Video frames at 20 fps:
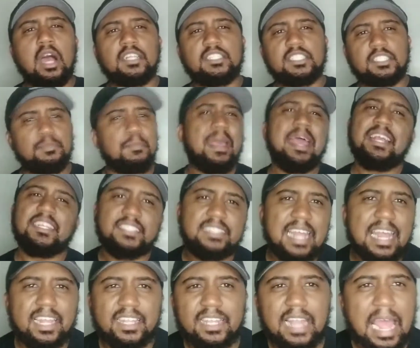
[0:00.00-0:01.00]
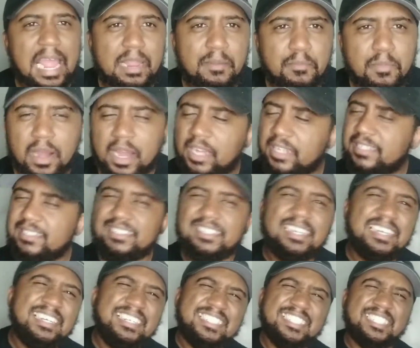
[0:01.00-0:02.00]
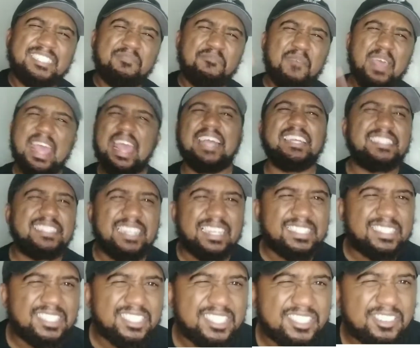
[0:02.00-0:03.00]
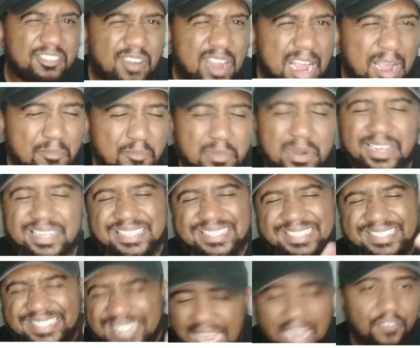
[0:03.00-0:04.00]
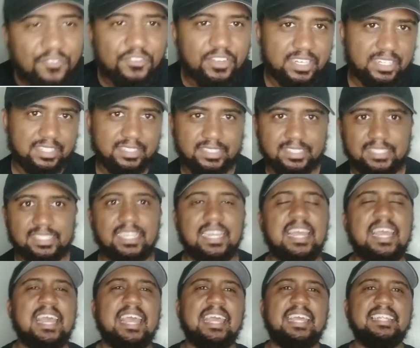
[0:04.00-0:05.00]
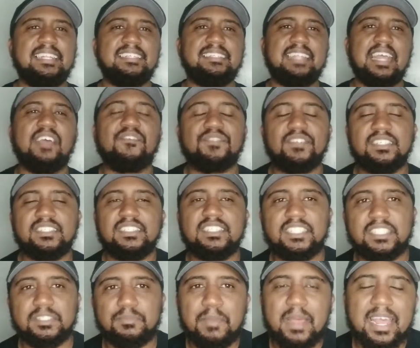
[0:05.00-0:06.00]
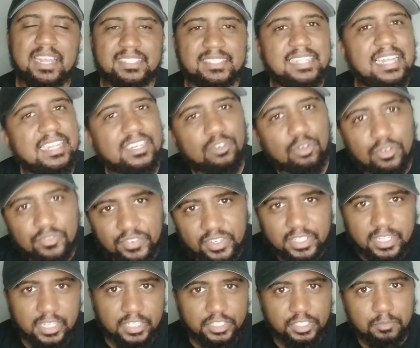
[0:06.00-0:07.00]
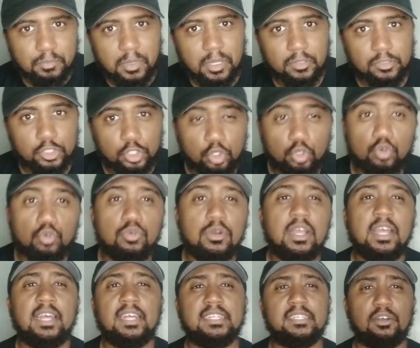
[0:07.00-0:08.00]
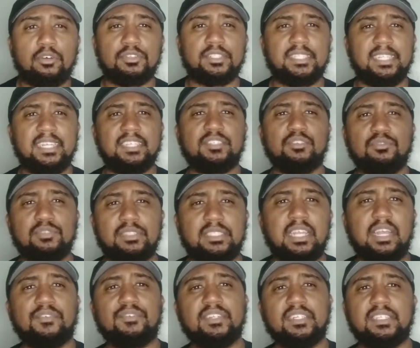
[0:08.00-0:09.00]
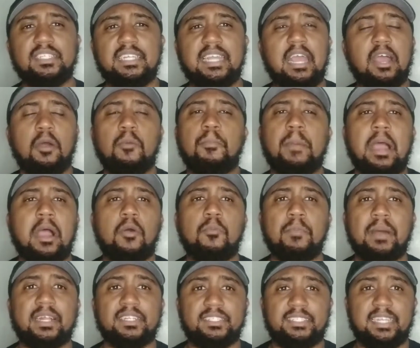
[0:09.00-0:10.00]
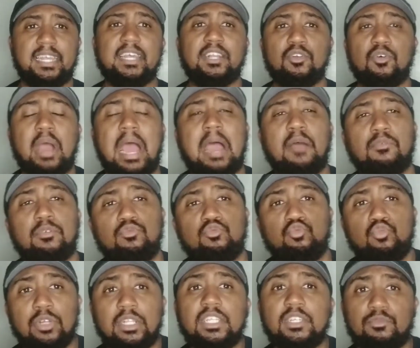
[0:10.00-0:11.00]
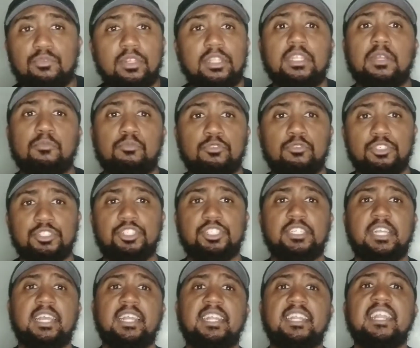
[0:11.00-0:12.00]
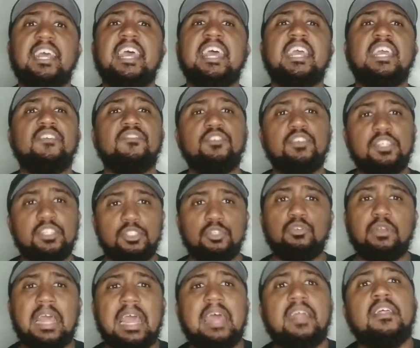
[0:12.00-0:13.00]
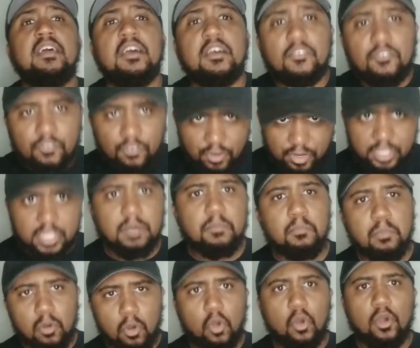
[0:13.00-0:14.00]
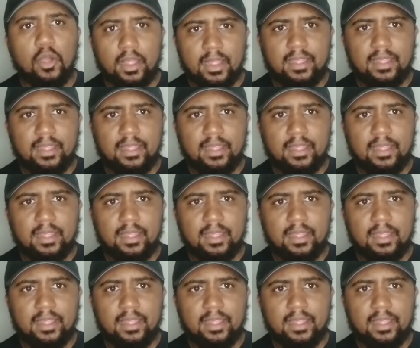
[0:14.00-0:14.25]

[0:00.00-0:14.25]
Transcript: smash that like button, smash that subscribe button, definitely, and definitely smash that notification bell too. Those things will definitely help out my channel. I would really, really appreciate it if you could do that for your boy.